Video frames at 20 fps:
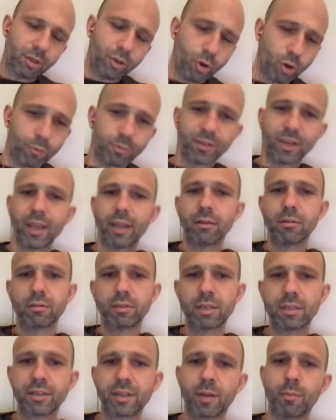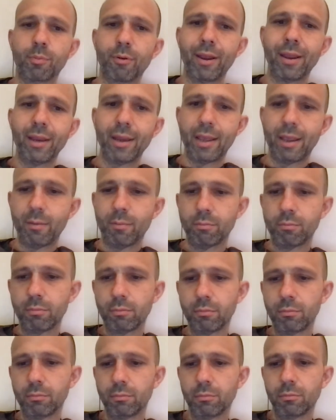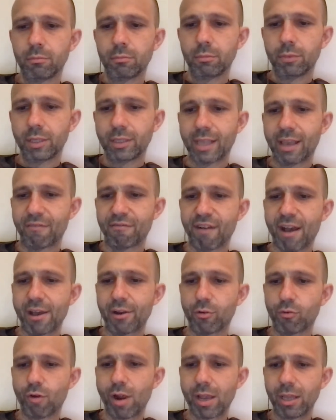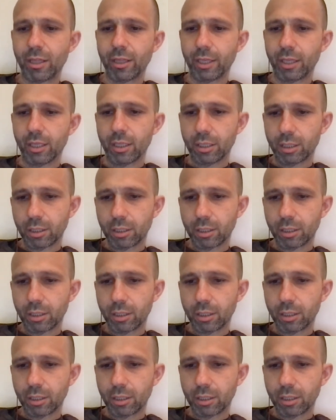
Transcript: You know what I'm saying? Sounds like a brand name. Get that Vital Riley.